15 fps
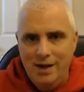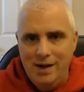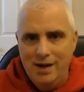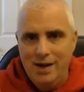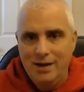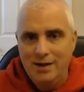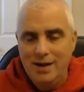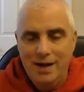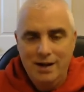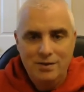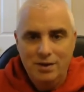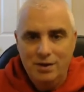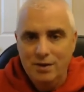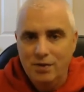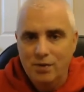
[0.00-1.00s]
It, it takes
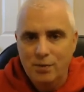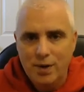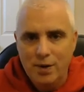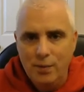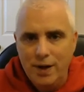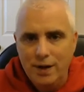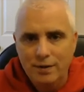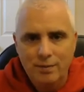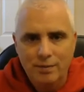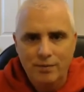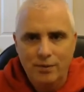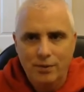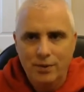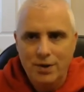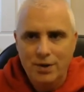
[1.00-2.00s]
a good three weeks
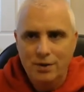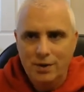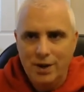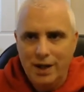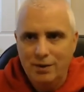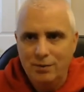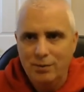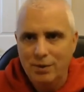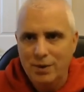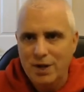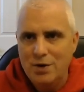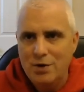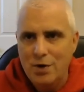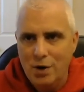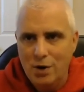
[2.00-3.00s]
before you like really
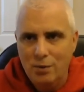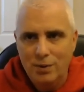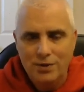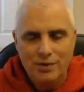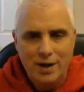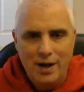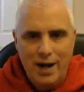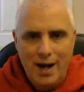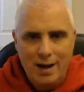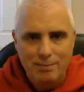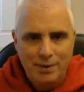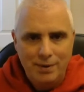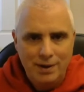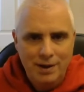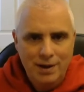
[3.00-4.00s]
know what's going to
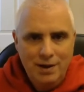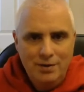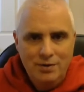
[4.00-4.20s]
happen.